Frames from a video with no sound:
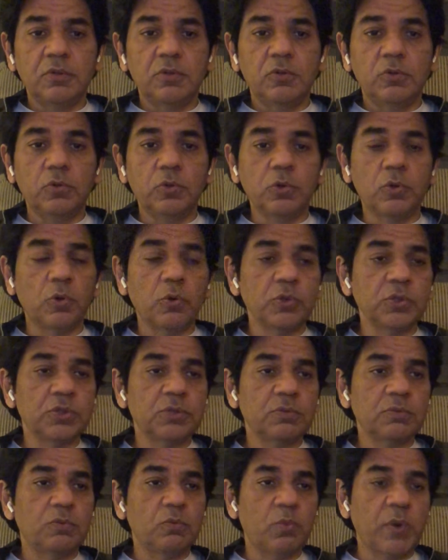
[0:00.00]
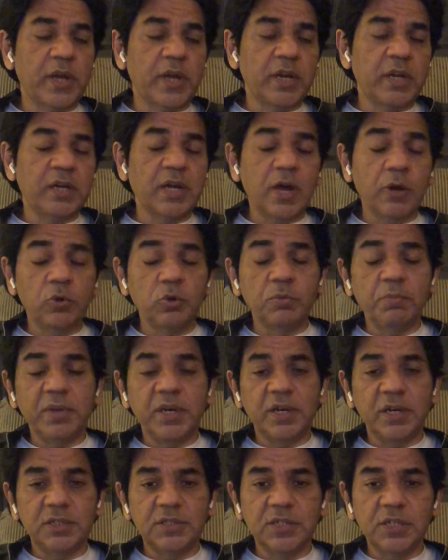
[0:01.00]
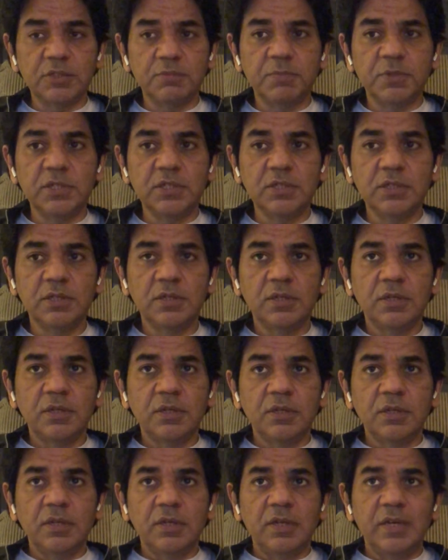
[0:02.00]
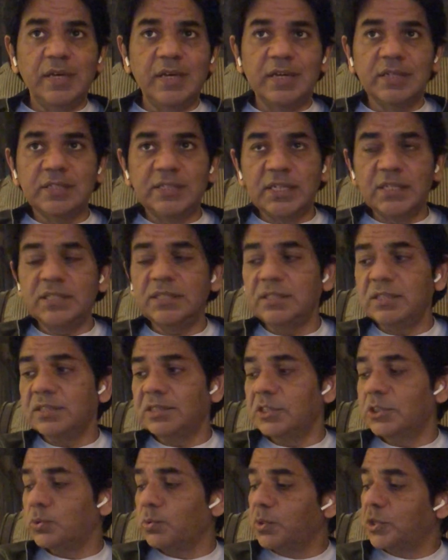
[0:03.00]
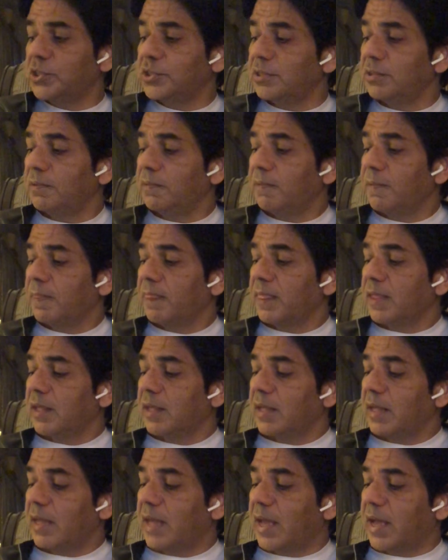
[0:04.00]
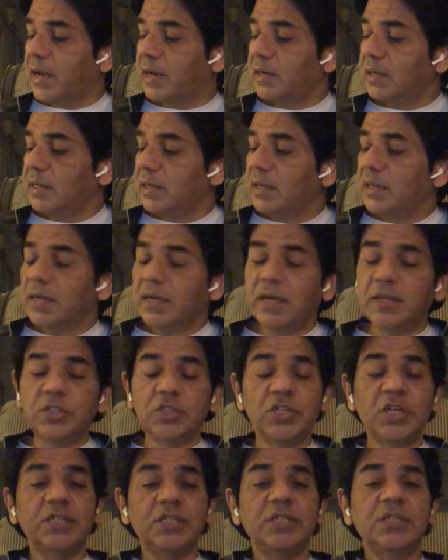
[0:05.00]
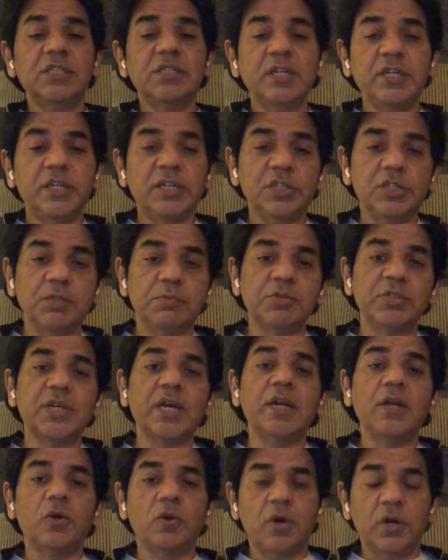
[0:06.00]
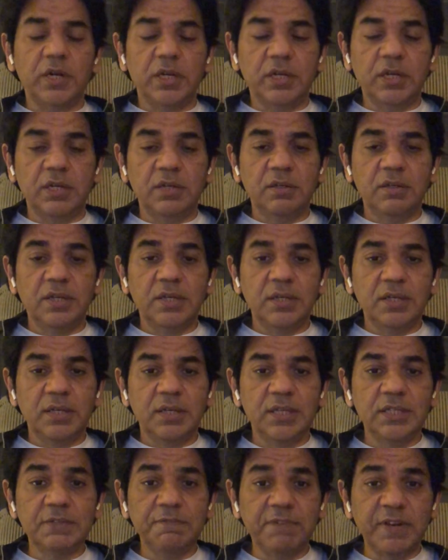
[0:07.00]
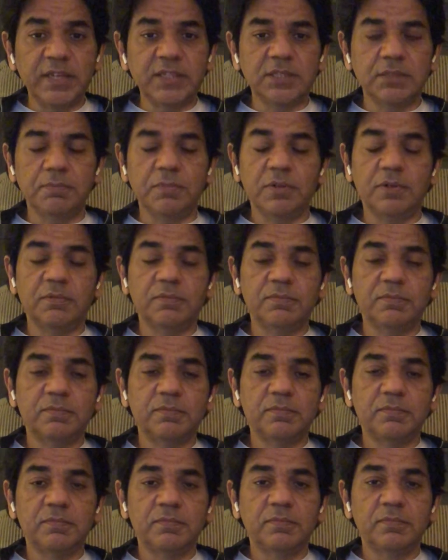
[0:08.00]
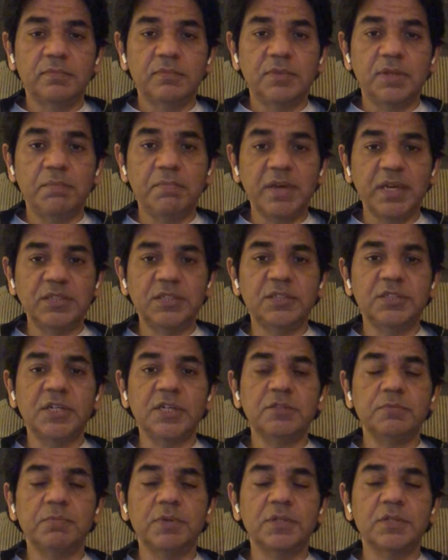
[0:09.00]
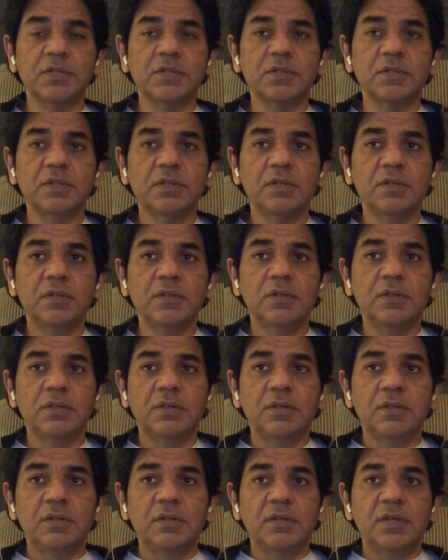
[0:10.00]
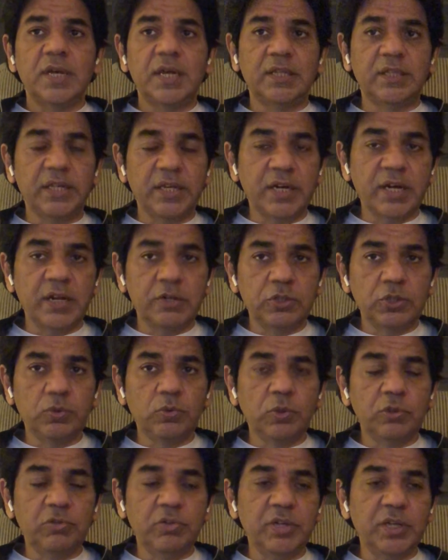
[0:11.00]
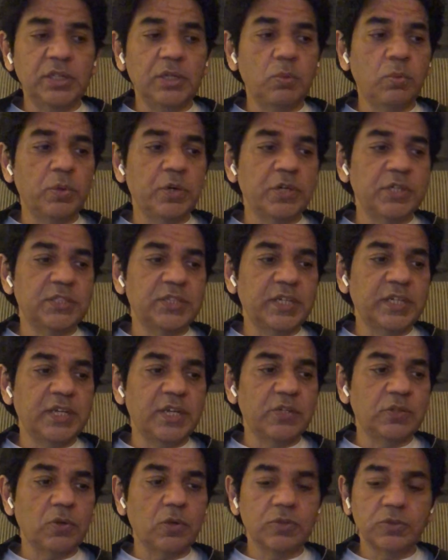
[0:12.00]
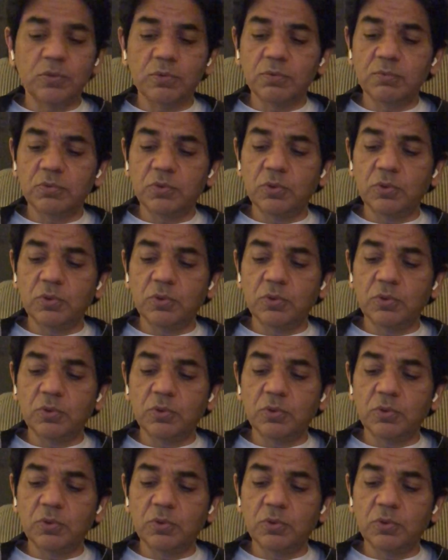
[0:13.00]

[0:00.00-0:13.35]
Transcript: who knows when and how to make adjustments. He assesses the situation and he changes the leadership style accordingly. He's flexible. He makes adjustments. And there are two or three other words that he has also,